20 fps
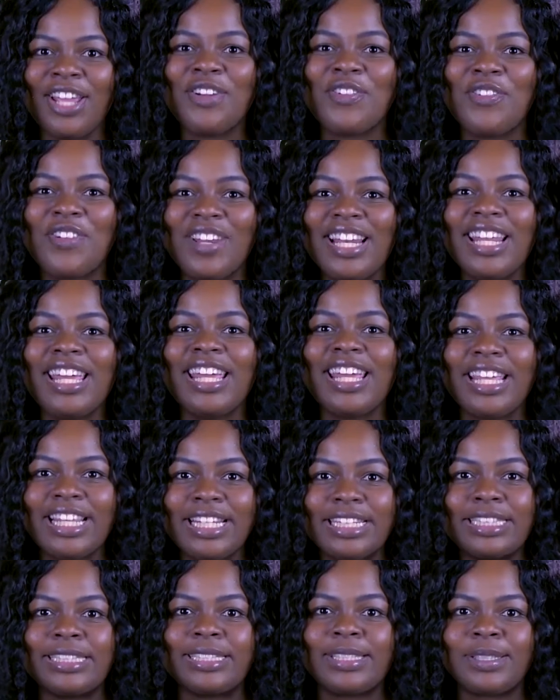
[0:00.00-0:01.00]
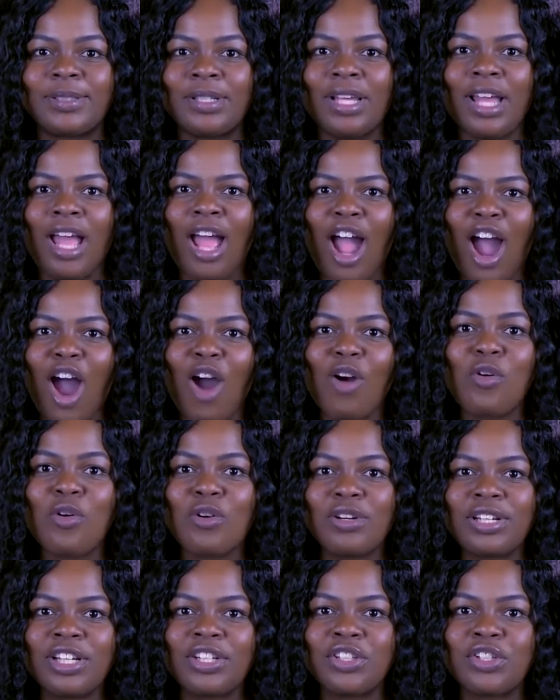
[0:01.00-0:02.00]
It really is.
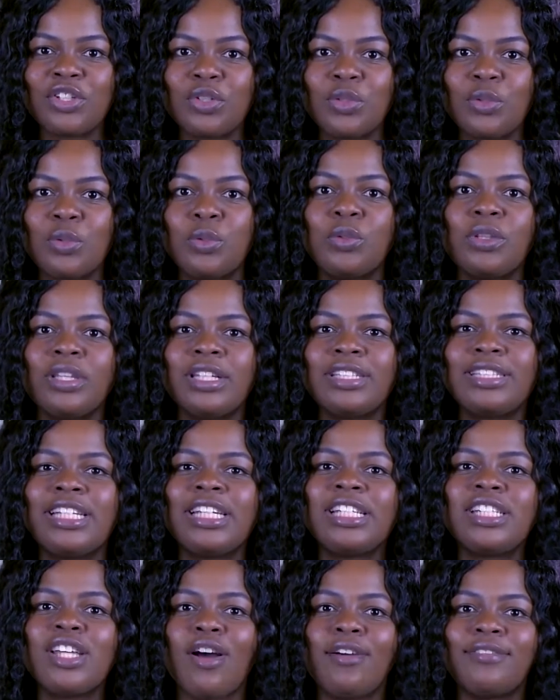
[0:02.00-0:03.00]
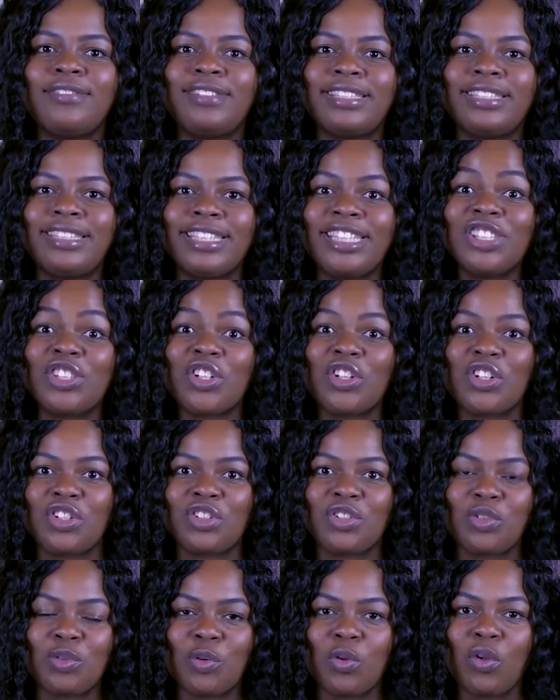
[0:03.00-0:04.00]
According to the Center of Disease
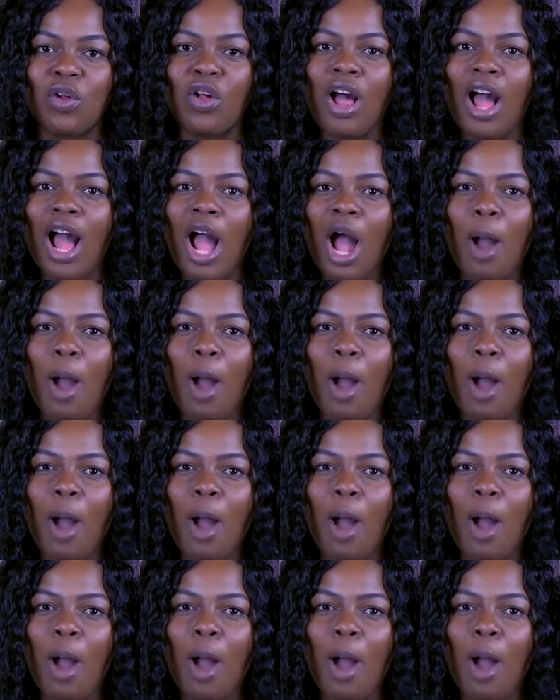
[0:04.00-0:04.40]
Control,